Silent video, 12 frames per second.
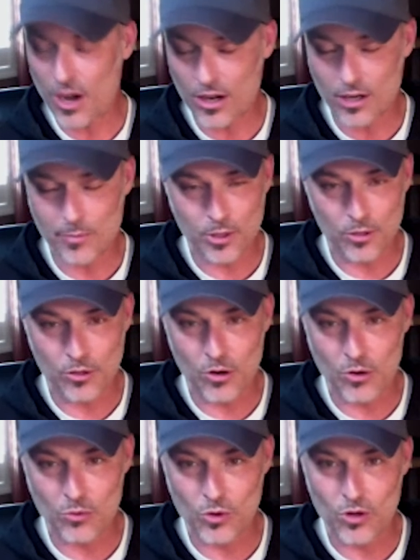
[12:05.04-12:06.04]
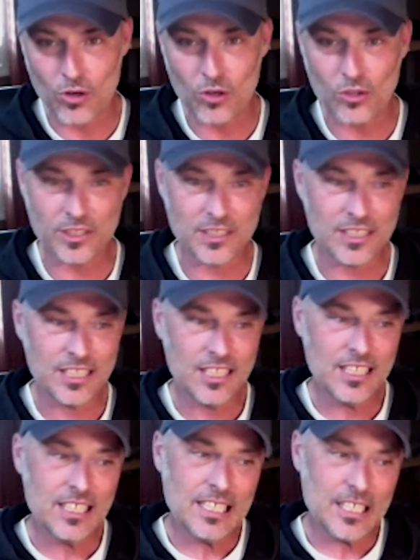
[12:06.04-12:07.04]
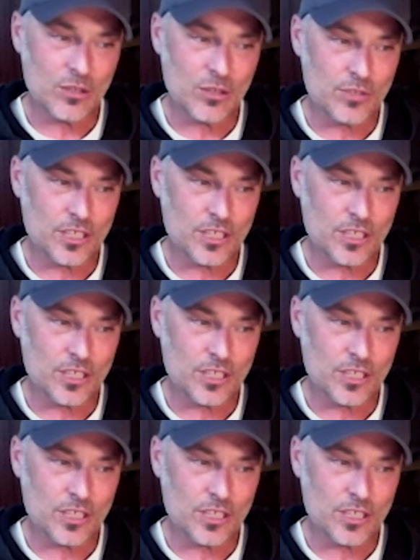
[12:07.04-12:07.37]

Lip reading: up in our own world, and you don't